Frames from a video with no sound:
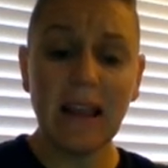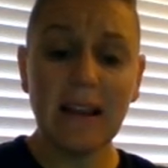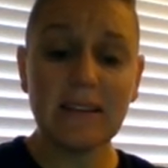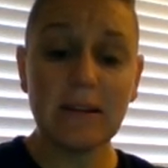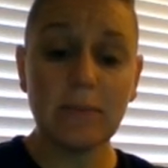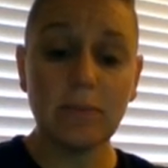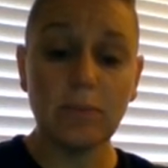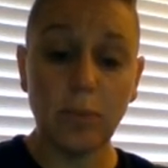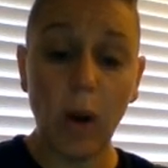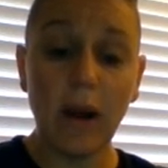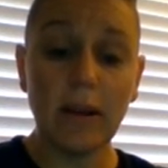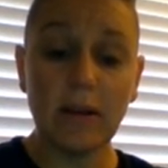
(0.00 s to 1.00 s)
I liked it.
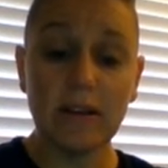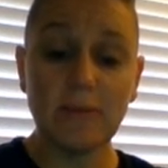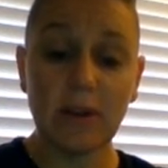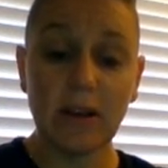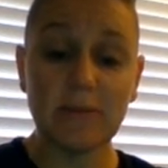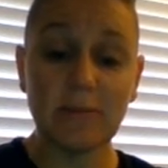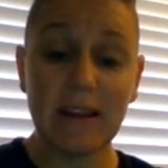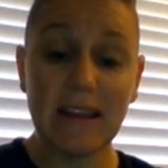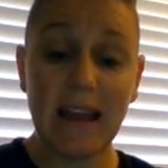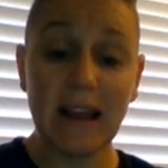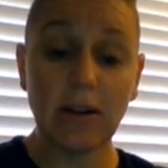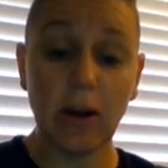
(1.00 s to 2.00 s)
One is because
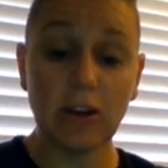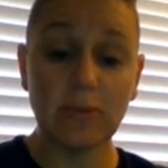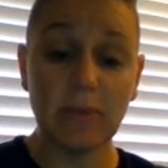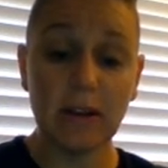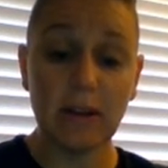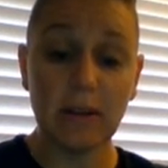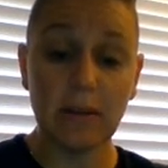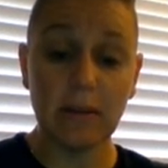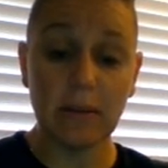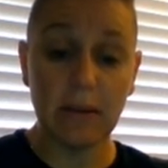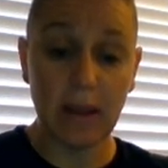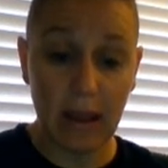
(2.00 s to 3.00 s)
my dad calls
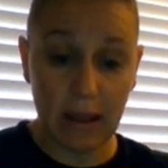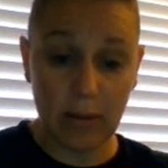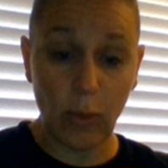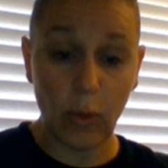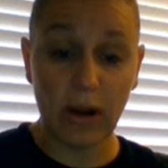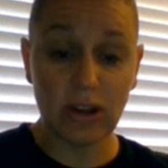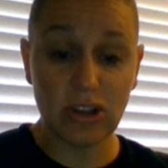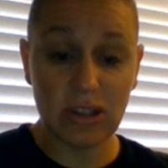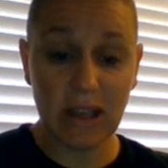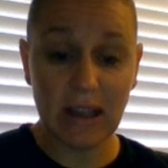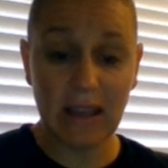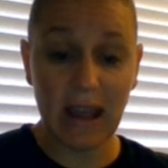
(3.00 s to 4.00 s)
me in the morning
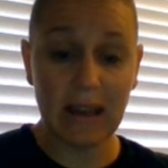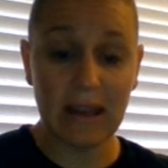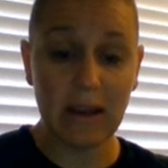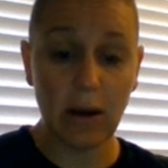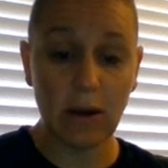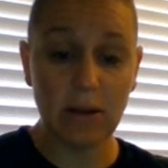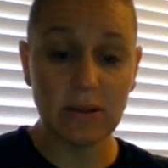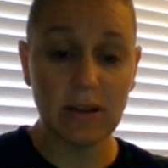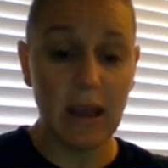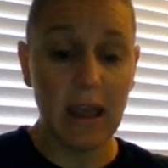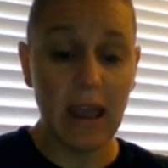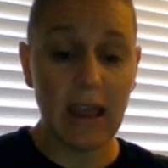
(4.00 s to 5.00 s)
just like that. He
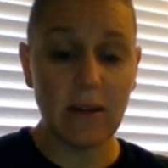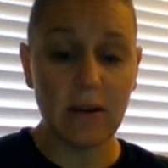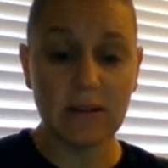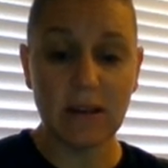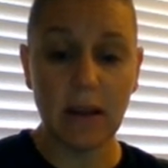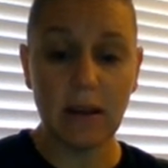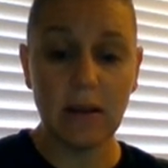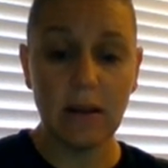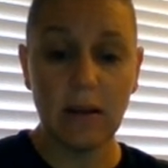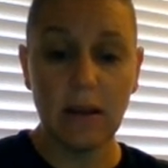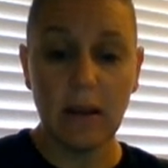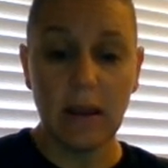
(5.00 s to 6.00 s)
calls, "Hey there,
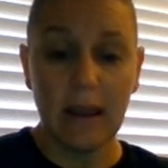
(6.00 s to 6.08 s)
son."